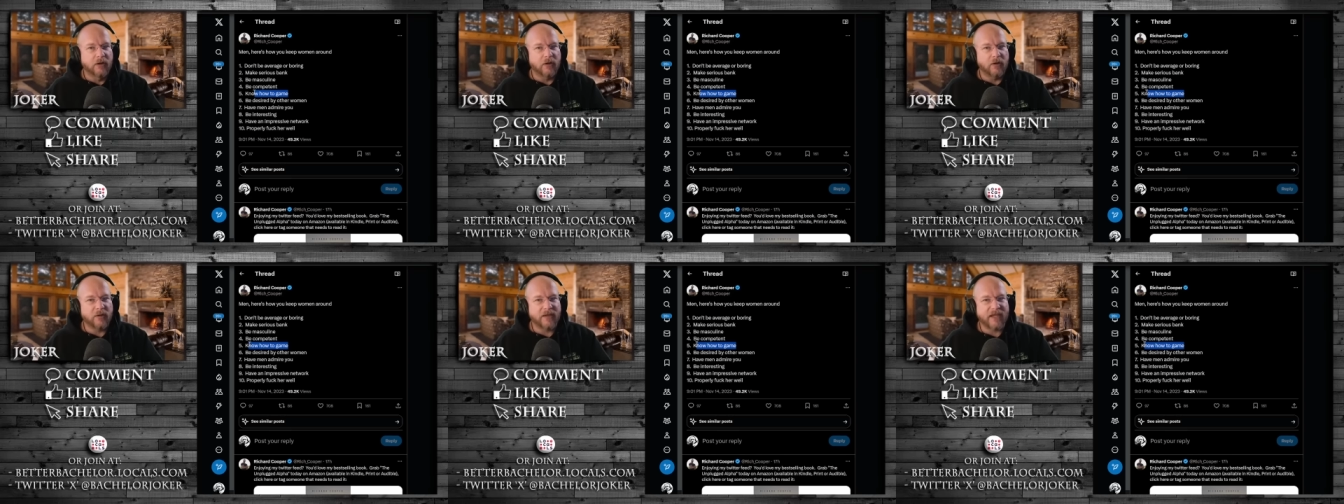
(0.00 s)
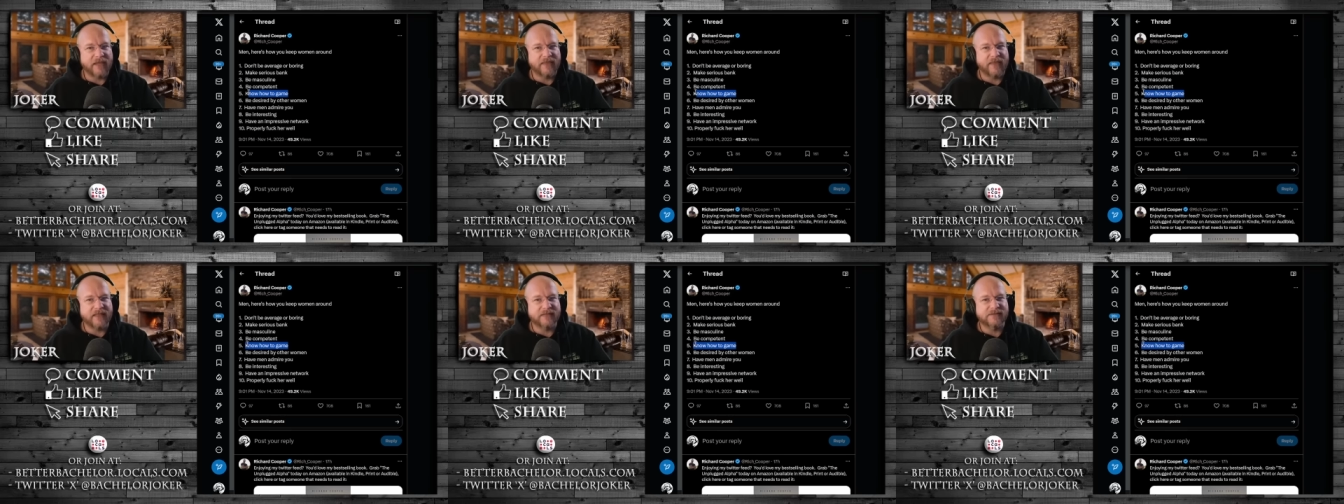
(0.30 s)

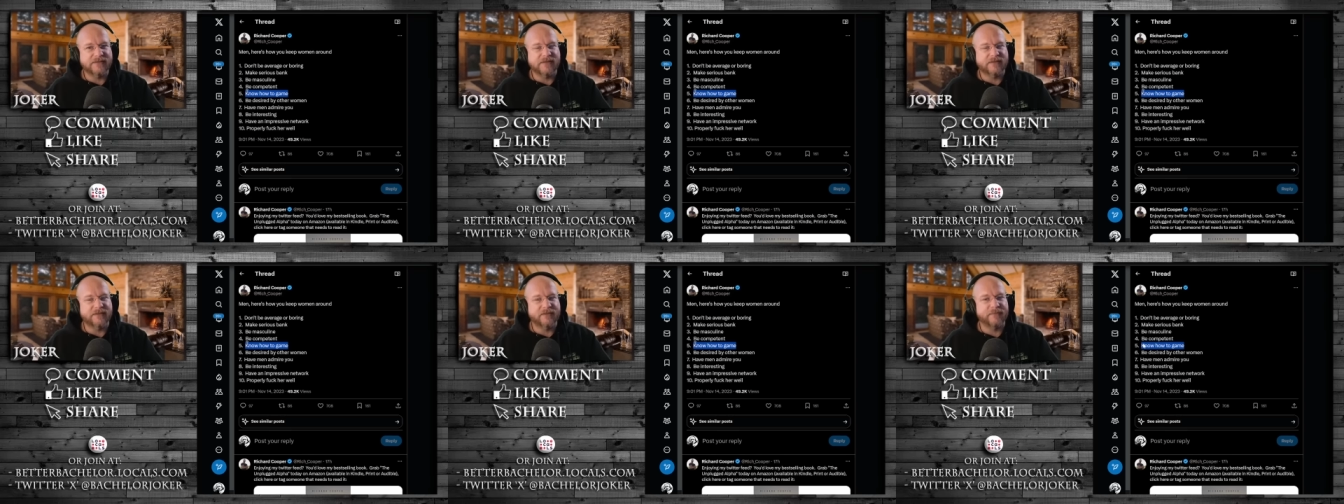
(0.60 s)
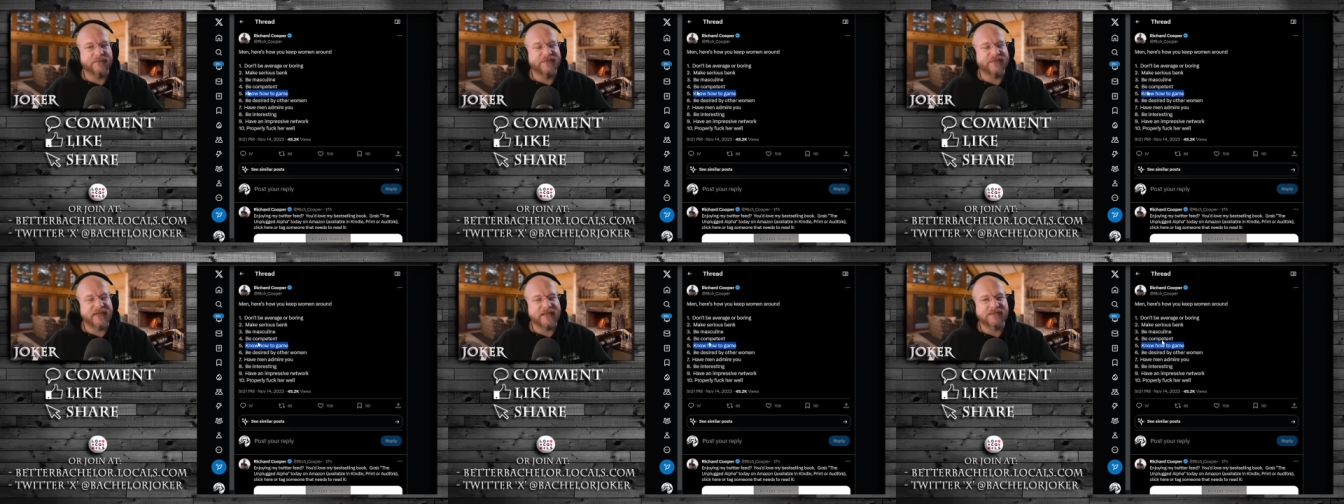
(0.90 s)
Okay,
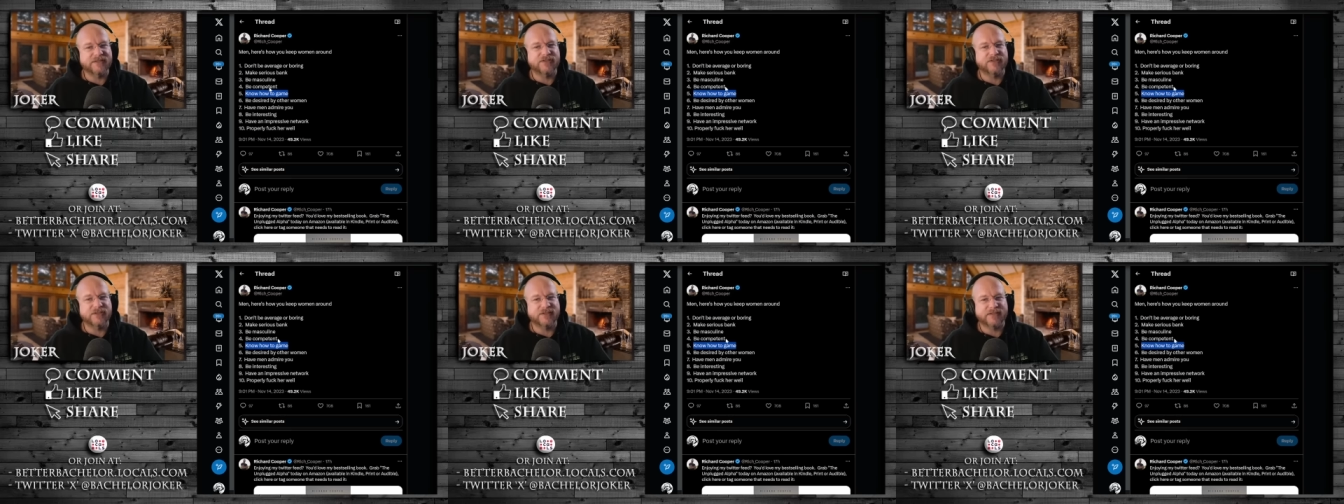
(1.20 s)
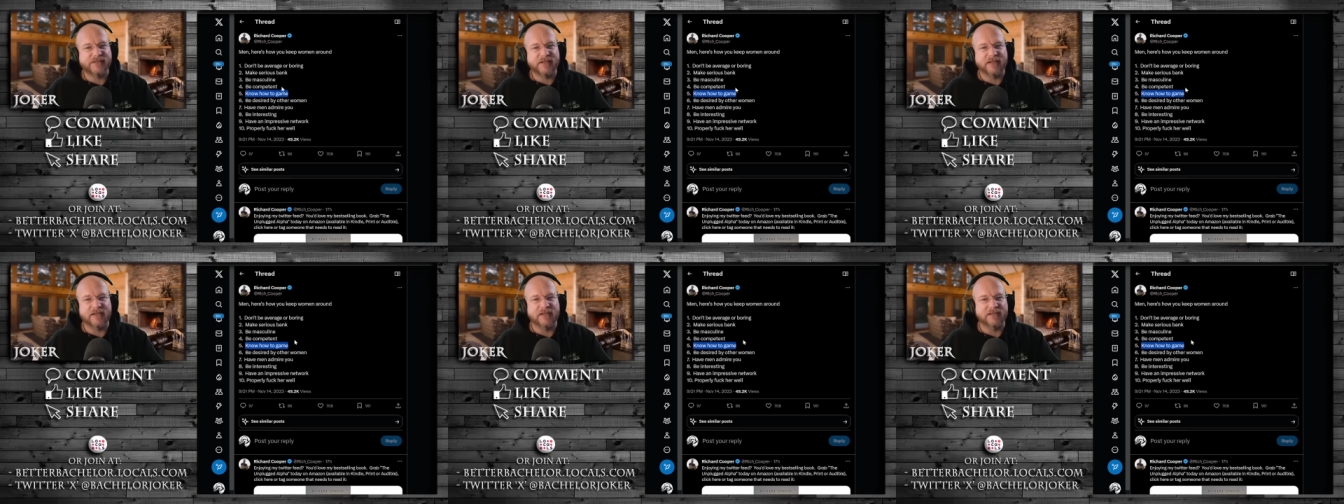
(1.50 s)
but that's
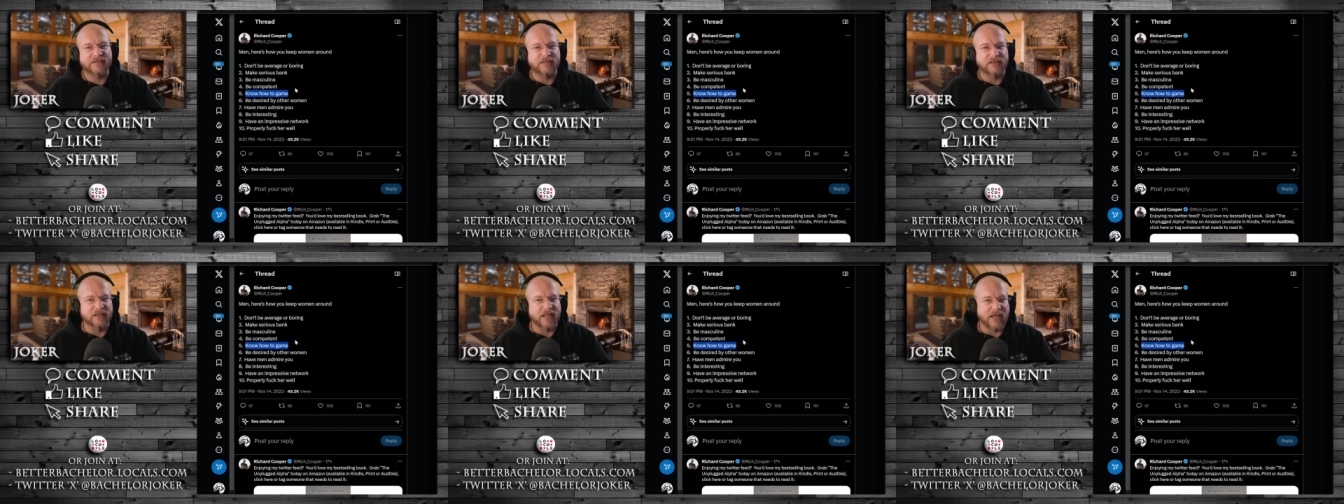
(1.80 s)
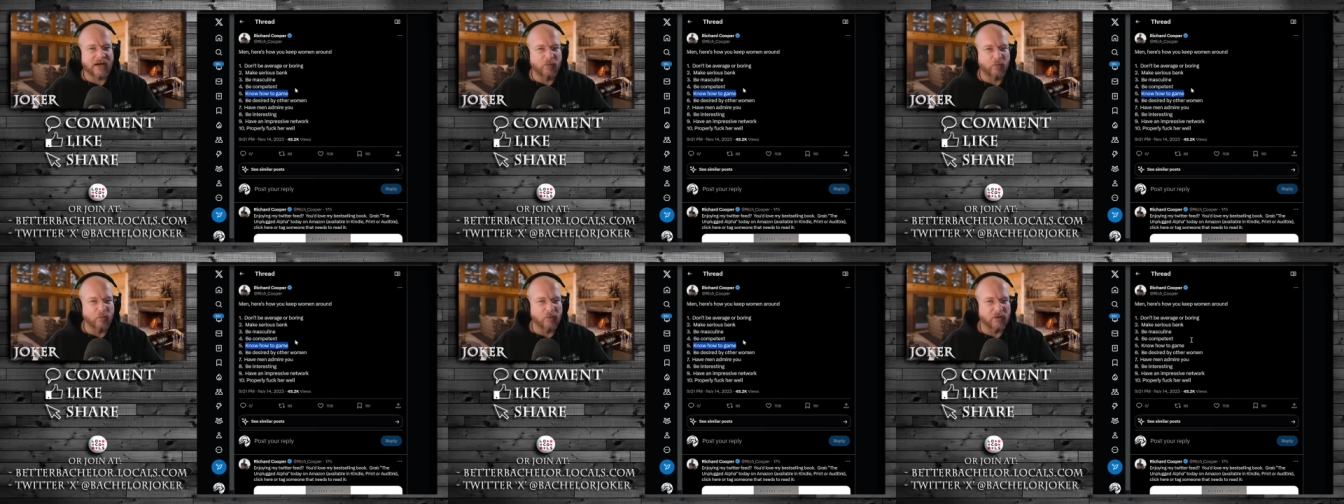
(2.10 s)
just it. It's a
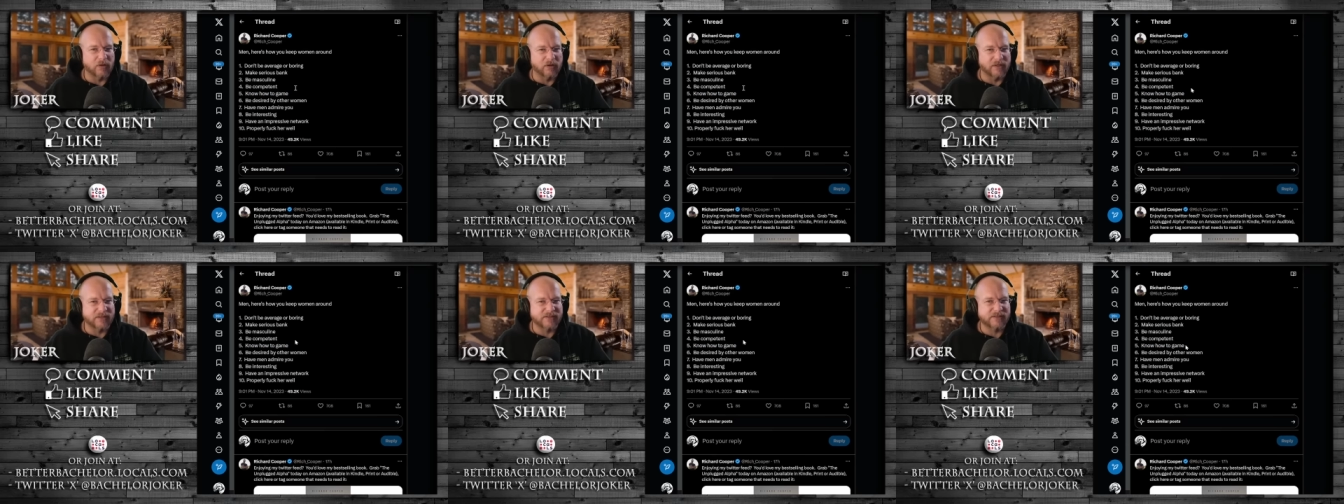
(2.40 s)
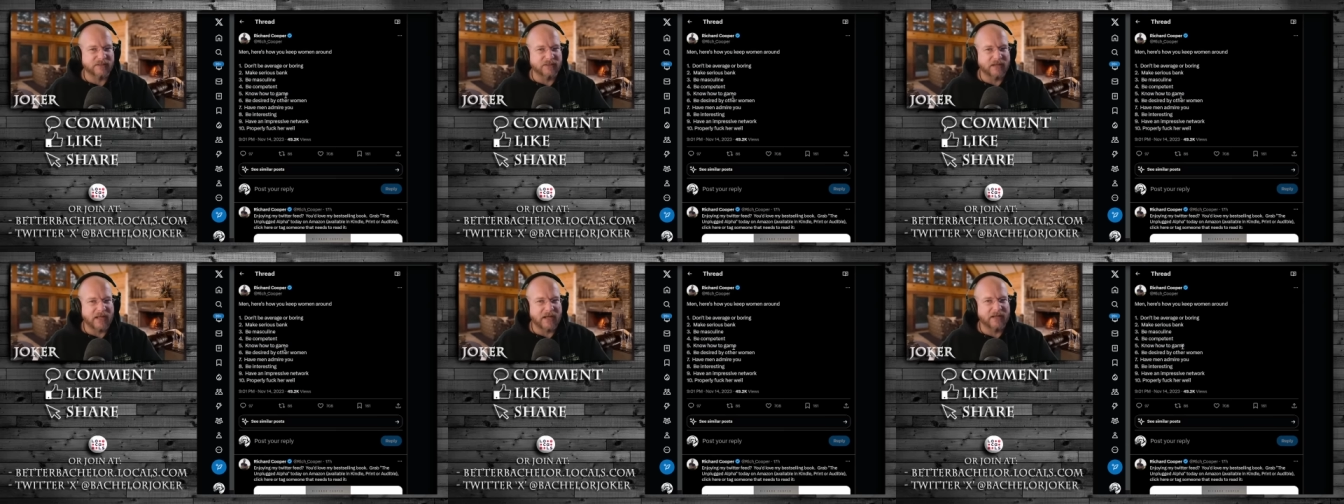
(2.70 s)
lot of work. It's
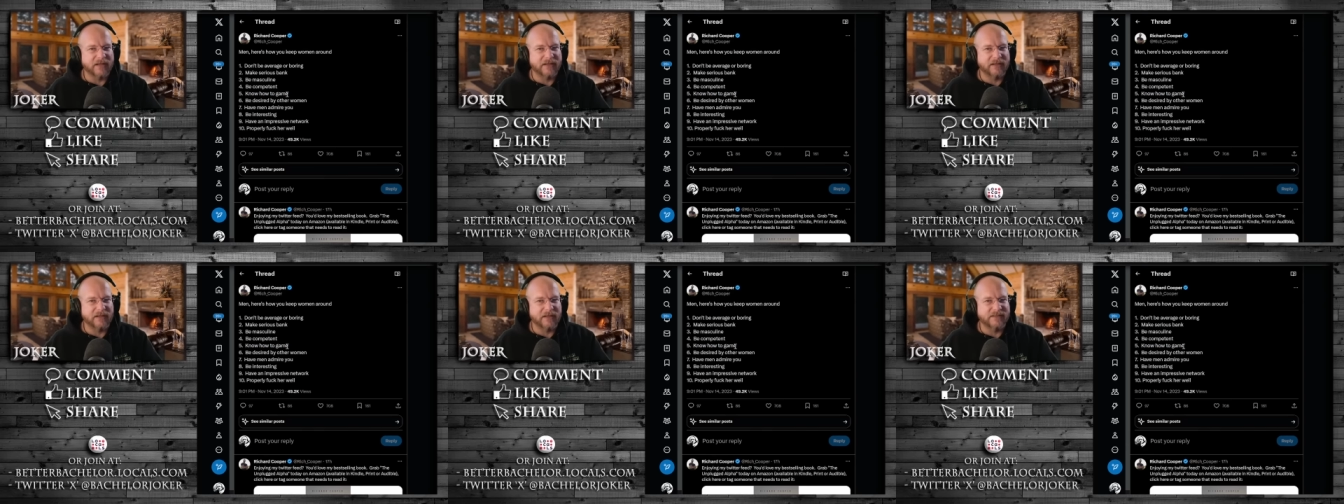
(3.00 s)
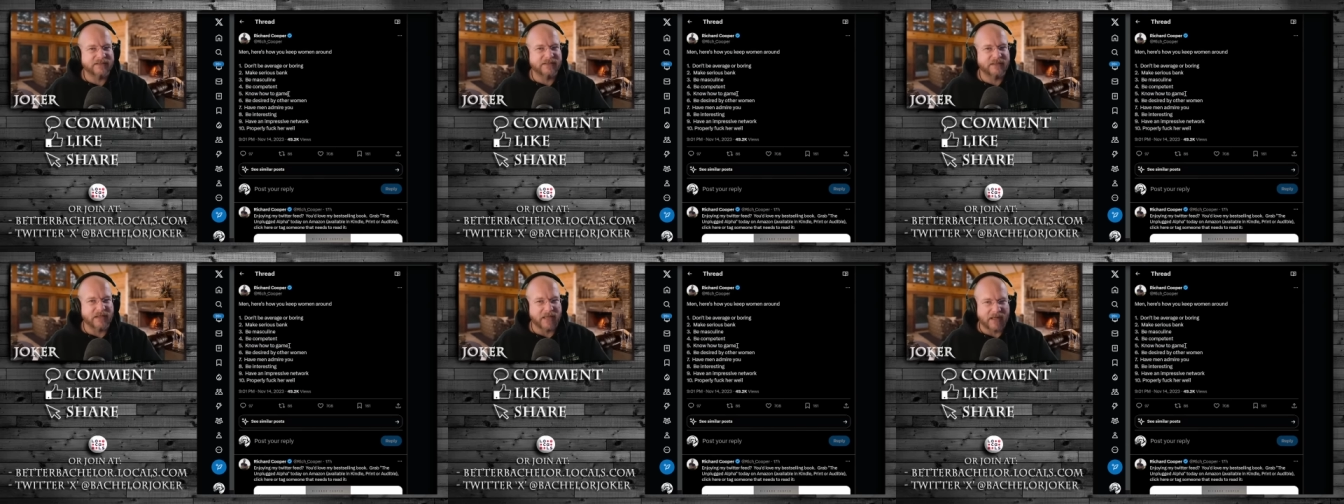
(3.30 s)
a lot
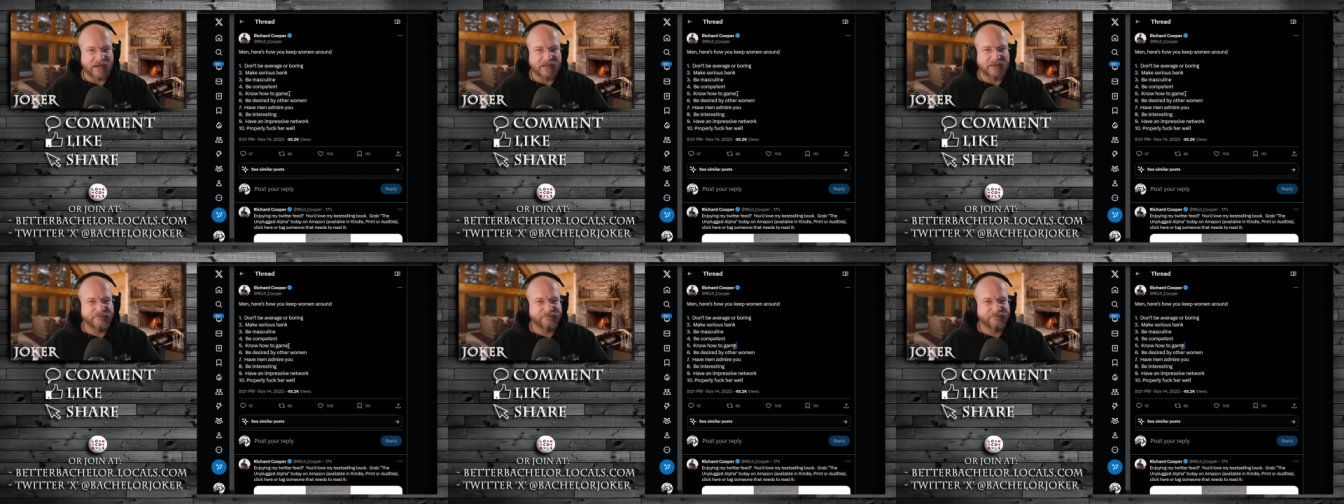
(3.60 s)
of